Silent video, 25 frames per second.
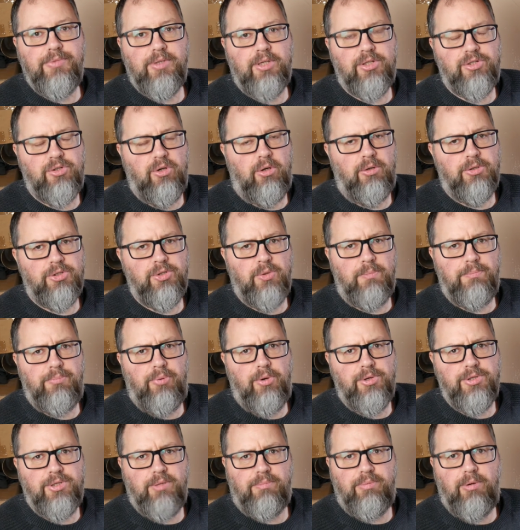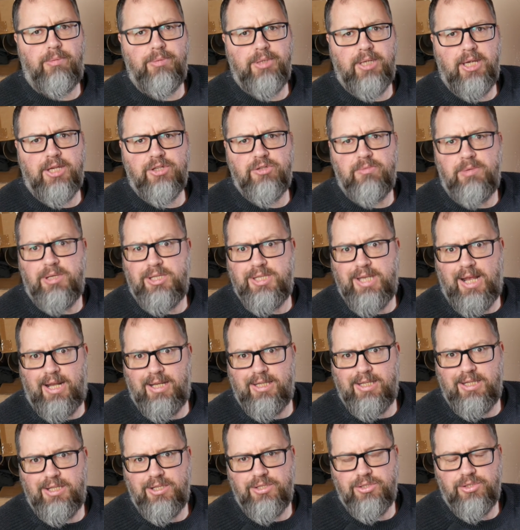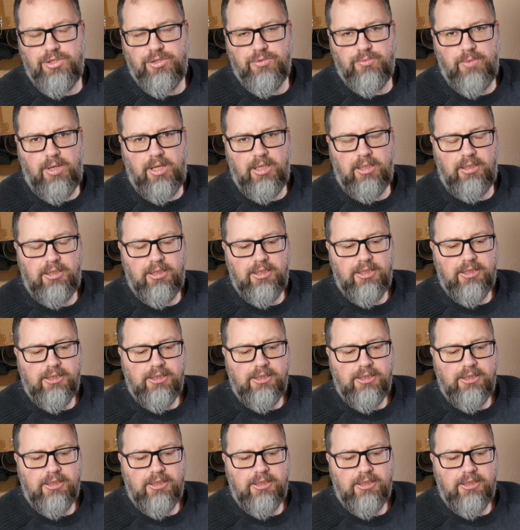So at some point I'll probably get some Italians as well,